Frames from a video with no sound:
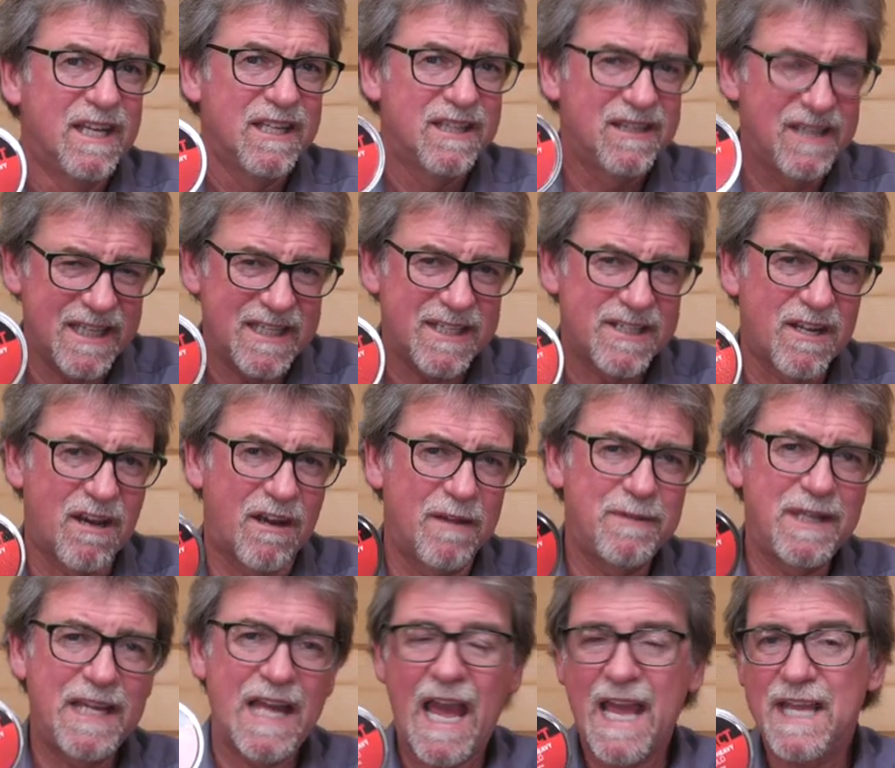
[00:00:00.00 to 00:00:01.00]
this time
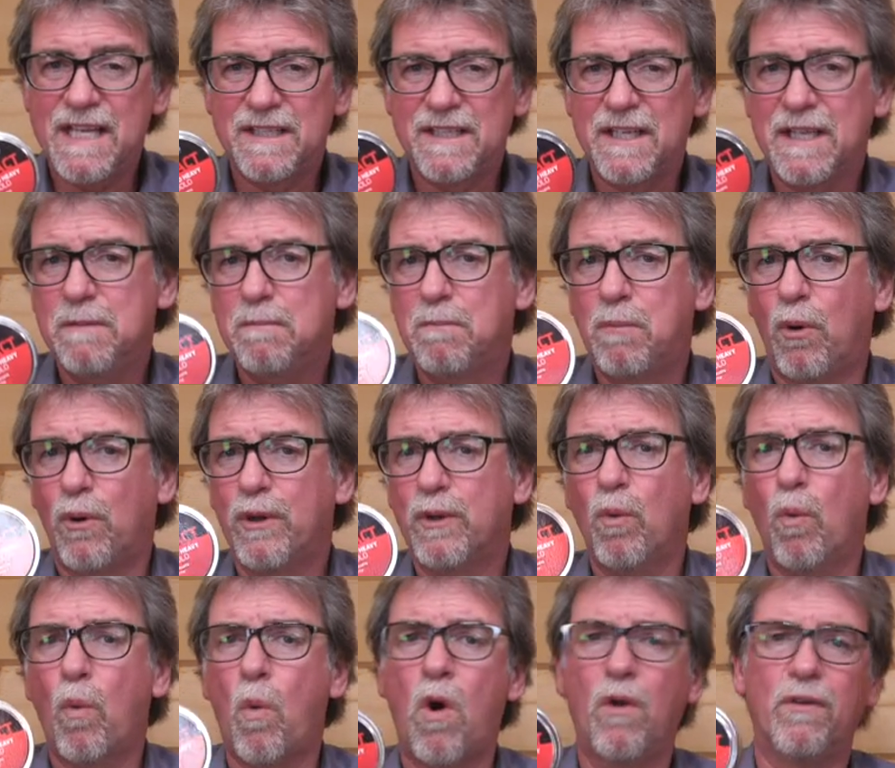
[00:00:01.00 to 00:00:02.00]
the
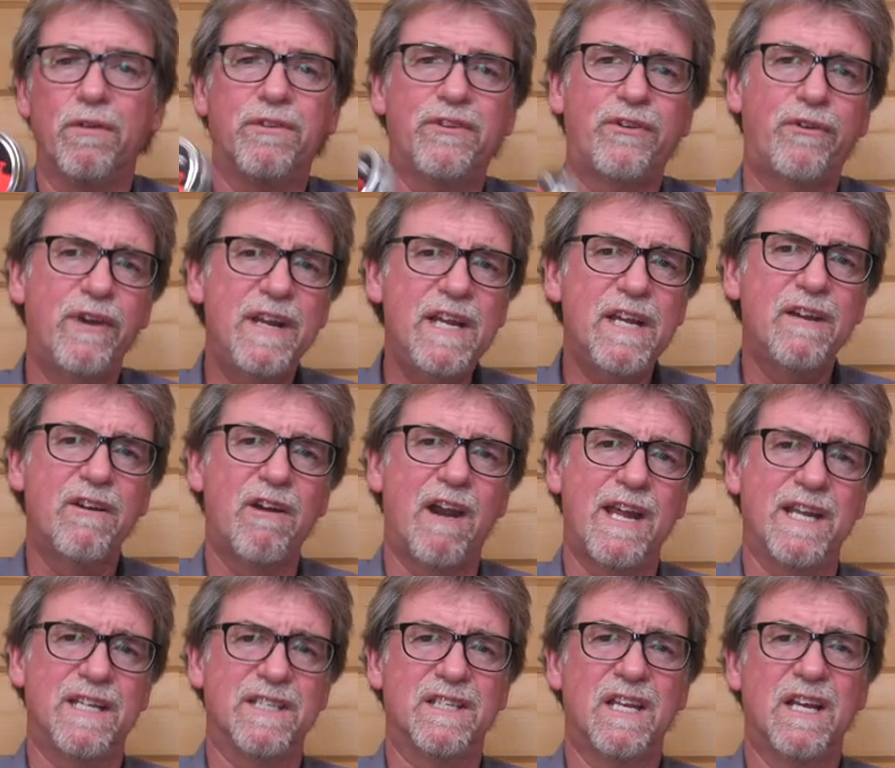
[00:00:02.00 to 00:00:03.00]
18.13
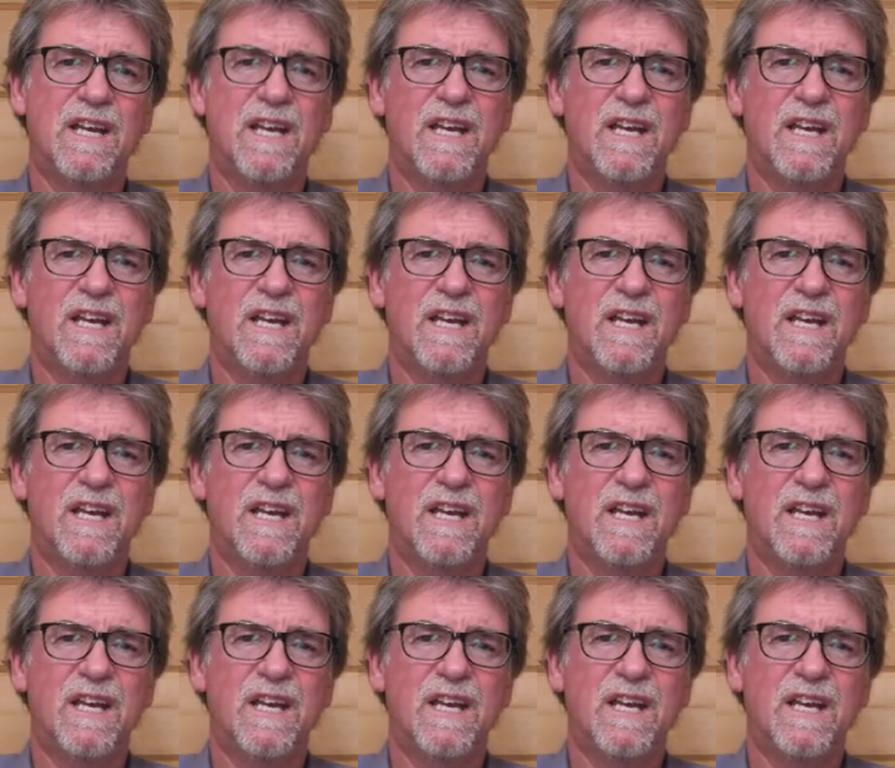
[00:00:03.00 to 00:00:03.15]
grains.